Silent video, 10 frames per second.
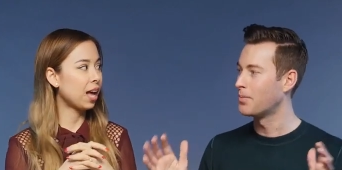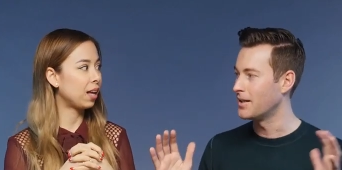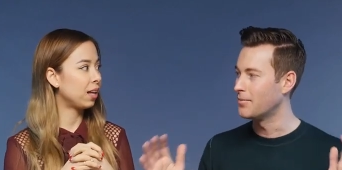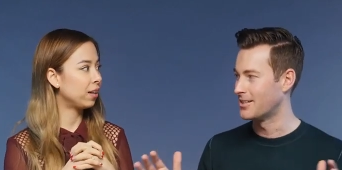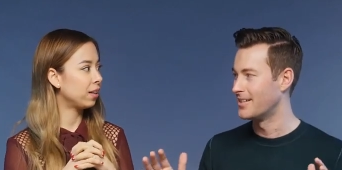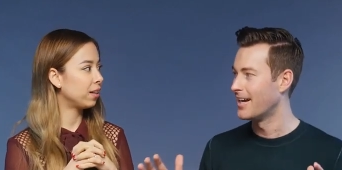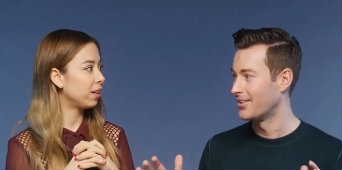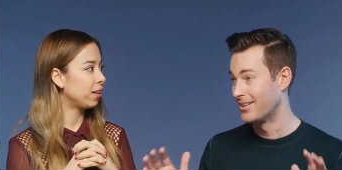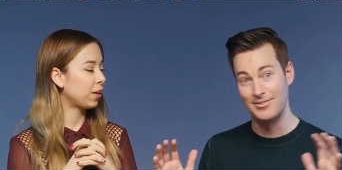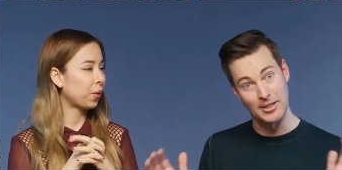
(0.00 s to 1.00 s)
Speaker 1: yeah. pretty much
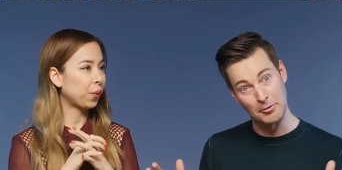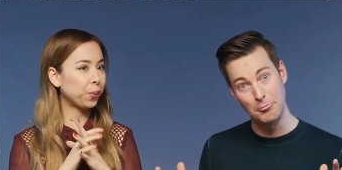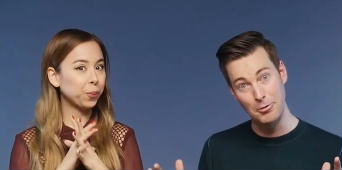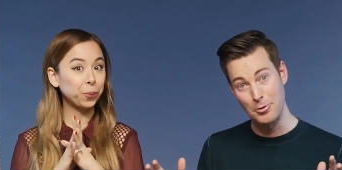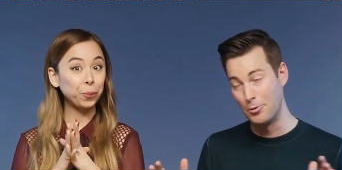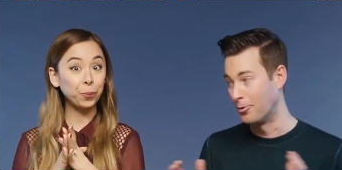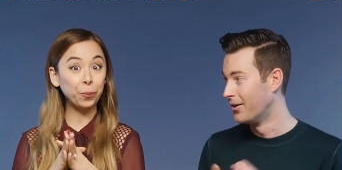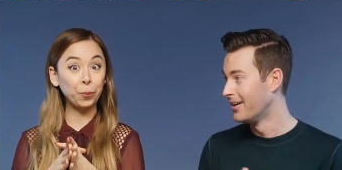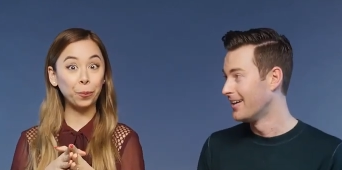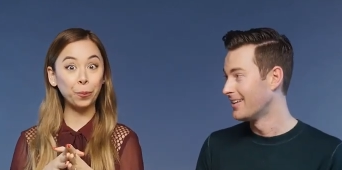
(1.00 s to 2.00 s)
nailed it. I was like, woo.
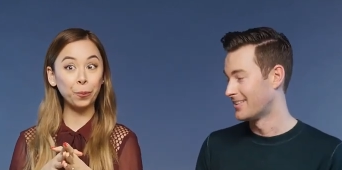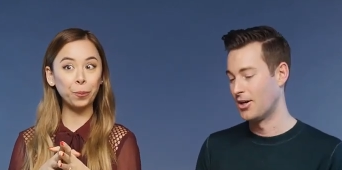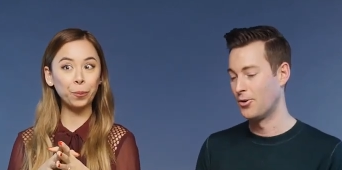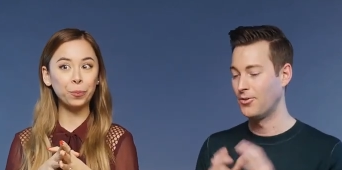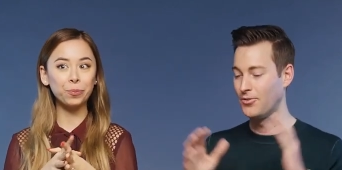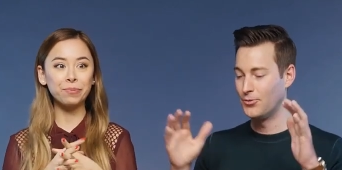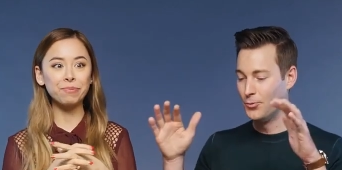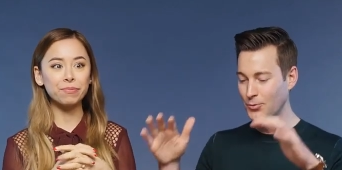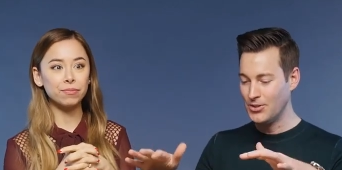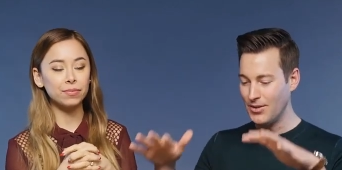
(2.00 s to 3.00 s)
So,
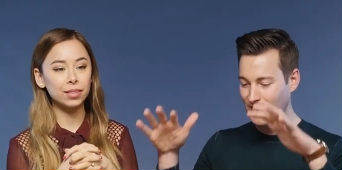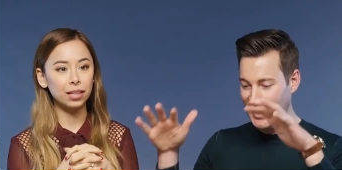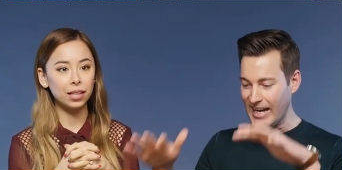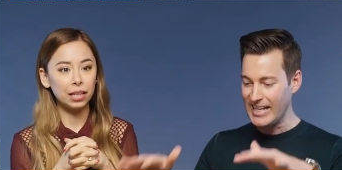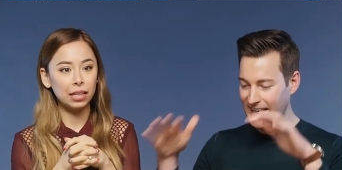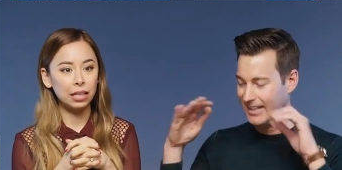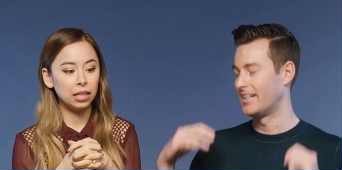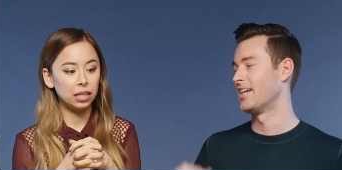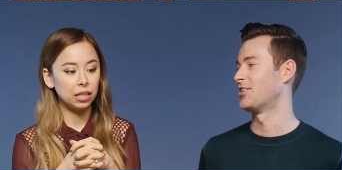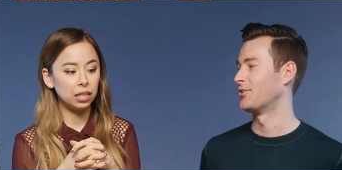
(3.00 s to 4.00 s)
do you have any
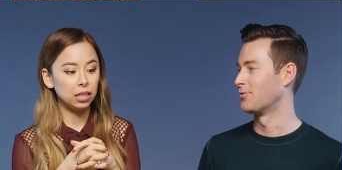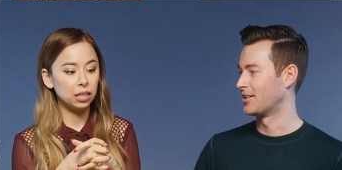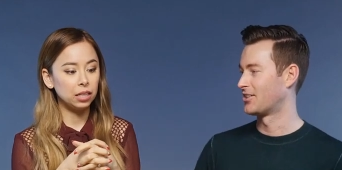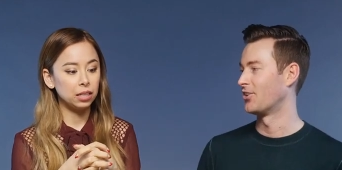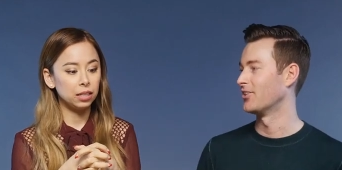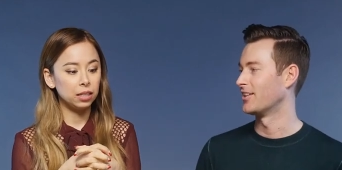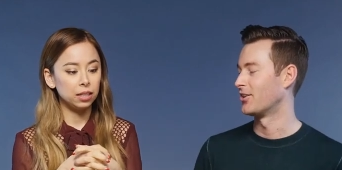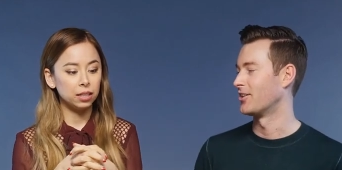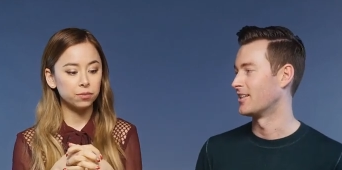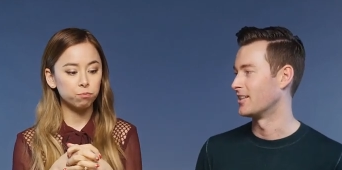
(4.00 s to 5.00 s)
inclination what is currently
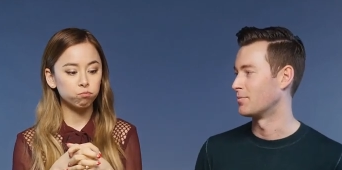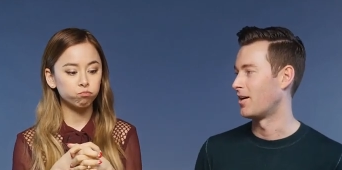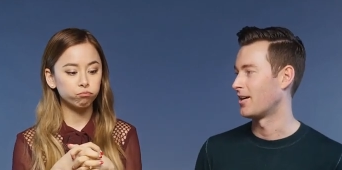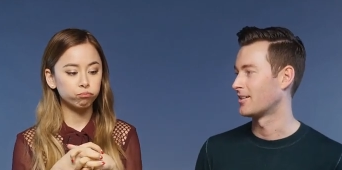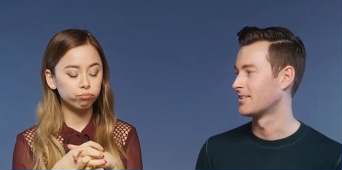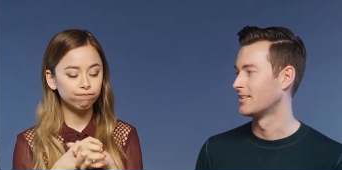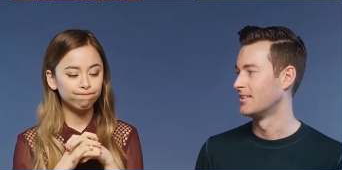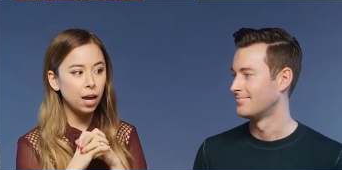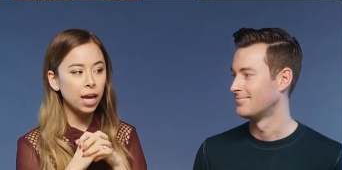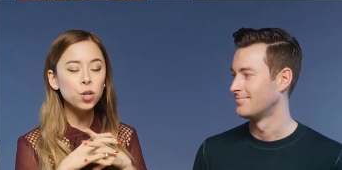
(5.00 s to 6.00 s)
underneath this box?
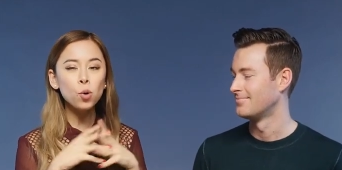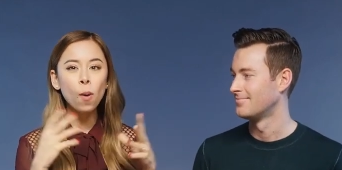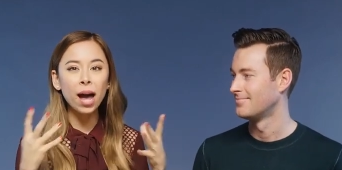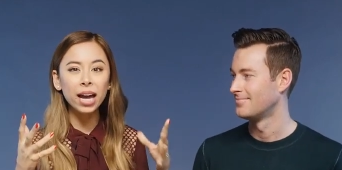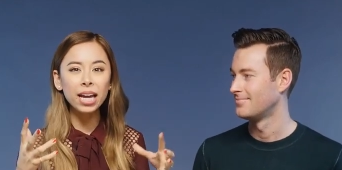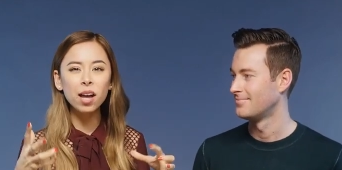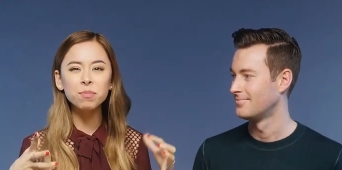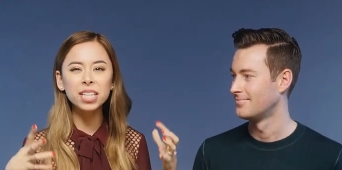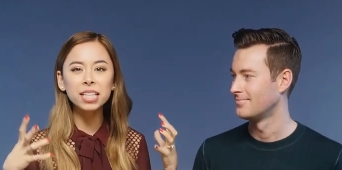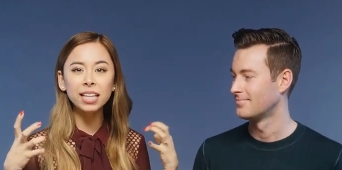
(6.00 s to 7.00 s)
Speaker 2: I don't know why,
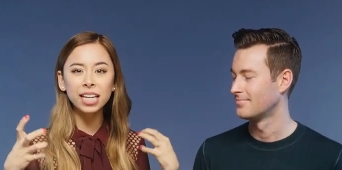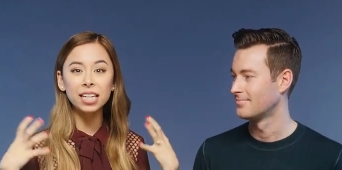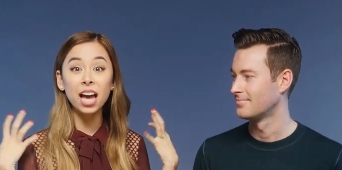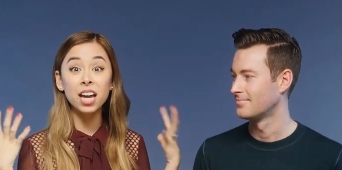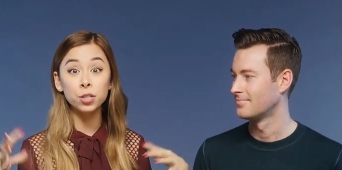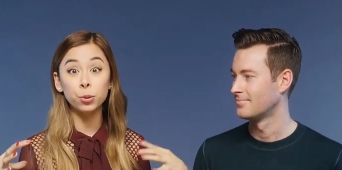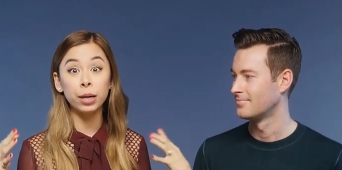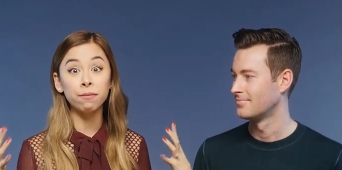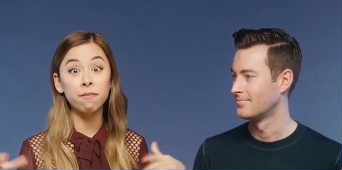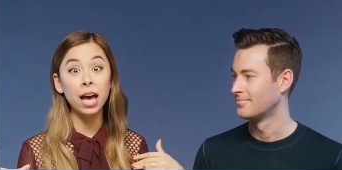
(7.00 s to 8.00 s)
I'm getting like an
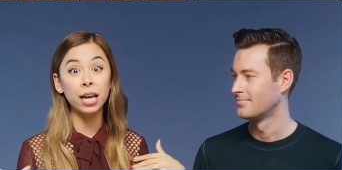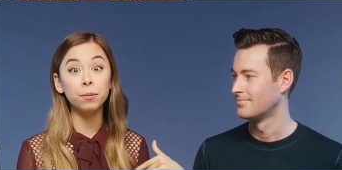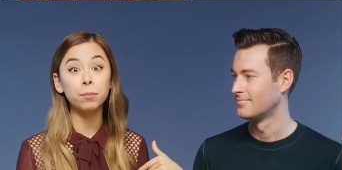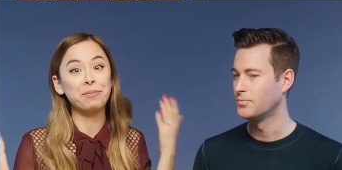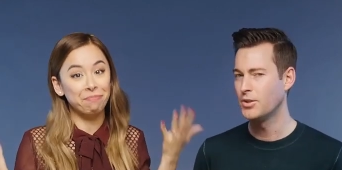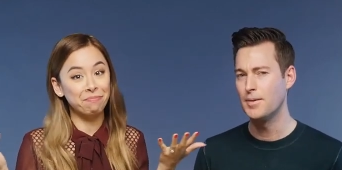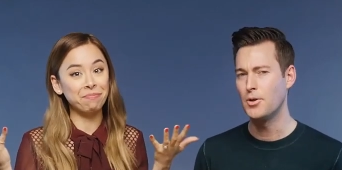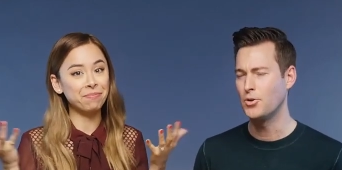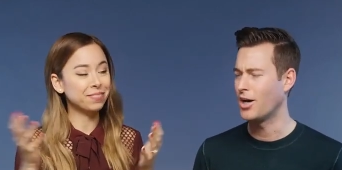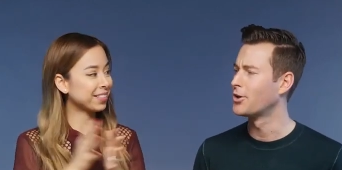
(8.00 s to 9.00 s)
underwear vibe.
Speaker 1: You keep
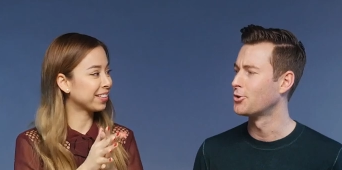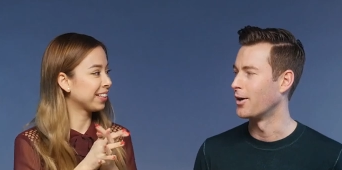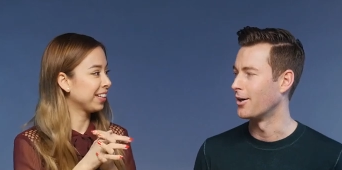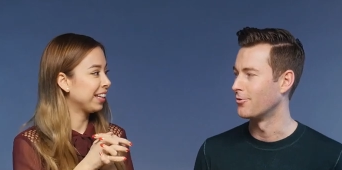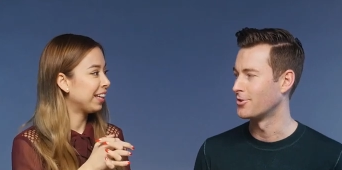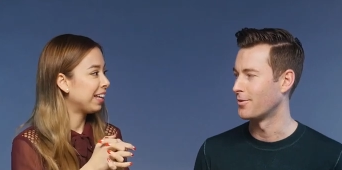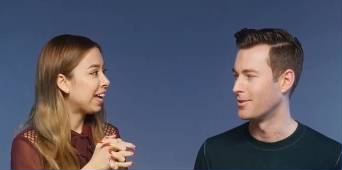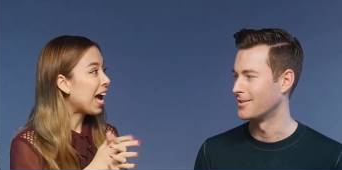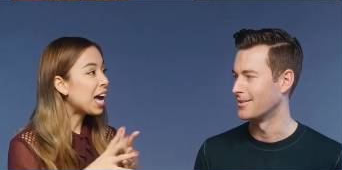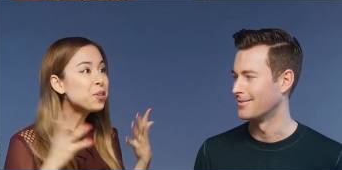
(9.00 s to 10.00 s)
going to underwear for some
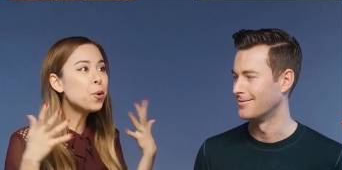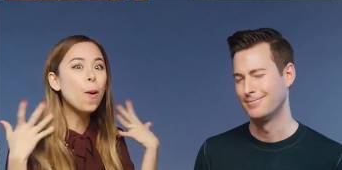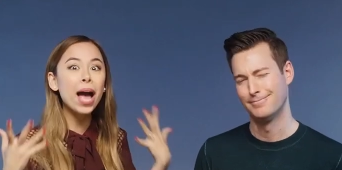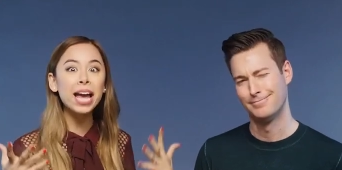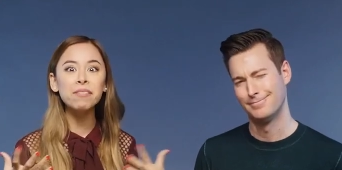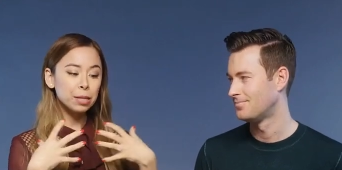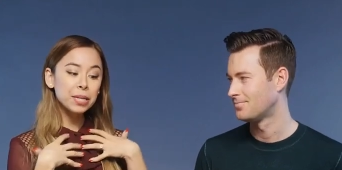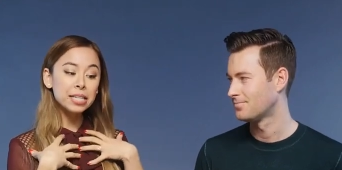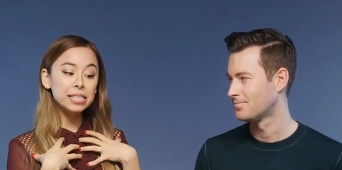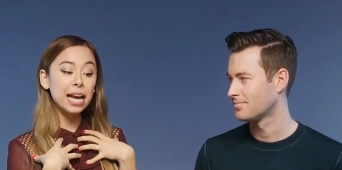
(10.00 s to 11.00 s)
reason. I don't
Speaker 2: know why,
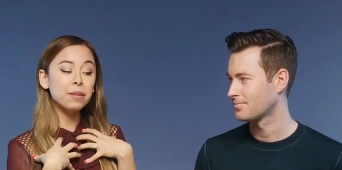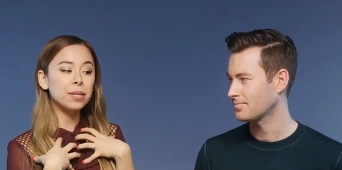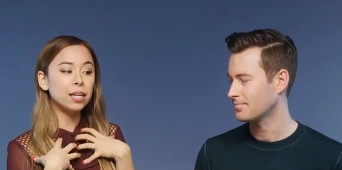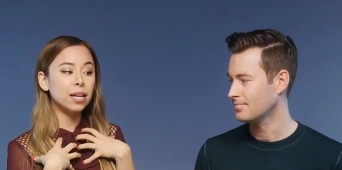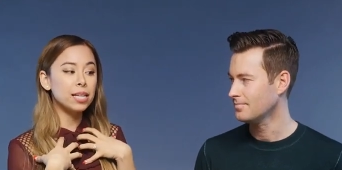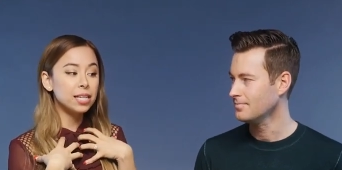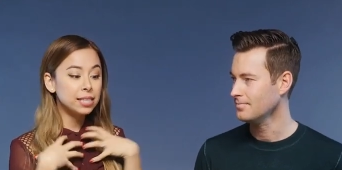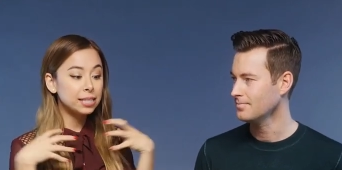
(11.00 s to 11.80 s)
something inside me is